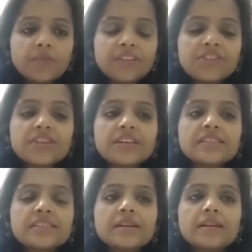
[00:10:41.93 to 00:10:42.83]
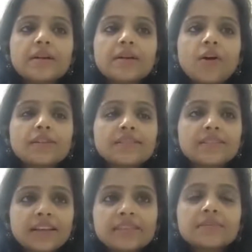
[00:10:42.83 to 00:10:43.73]
which is
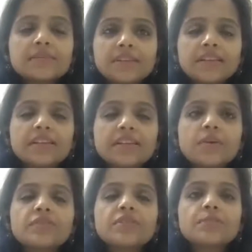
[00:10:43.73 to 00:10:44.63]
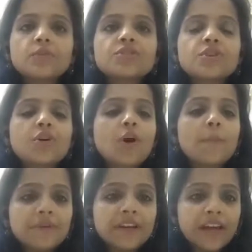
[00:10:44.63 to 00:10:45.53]
ostensibly one of the most
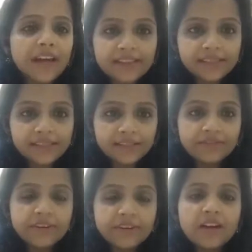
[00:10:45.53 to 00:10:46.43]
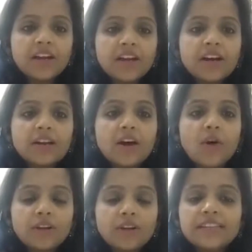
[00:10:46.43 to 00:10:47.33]
comprehensive
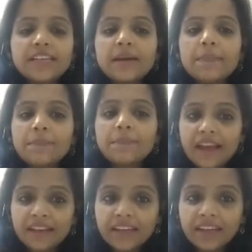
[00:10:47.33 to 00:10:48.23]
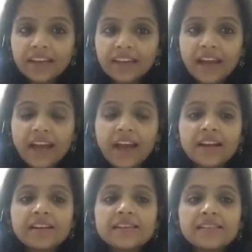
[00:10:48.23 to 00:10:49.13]
holiday planning
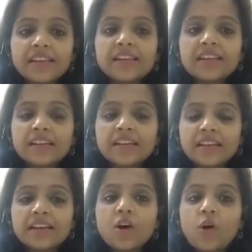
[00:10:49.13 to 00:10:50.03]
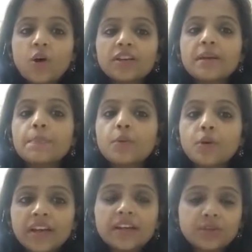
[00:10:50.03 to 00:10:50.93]
and single click holiday
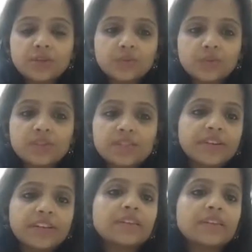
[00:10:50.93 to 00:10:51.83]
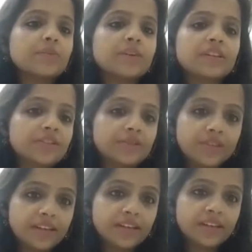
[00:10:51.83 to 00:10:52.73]
booking tools available in the world
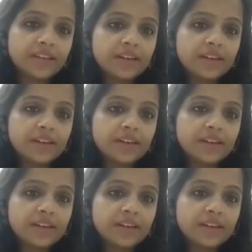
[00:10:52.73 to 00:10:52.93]
today.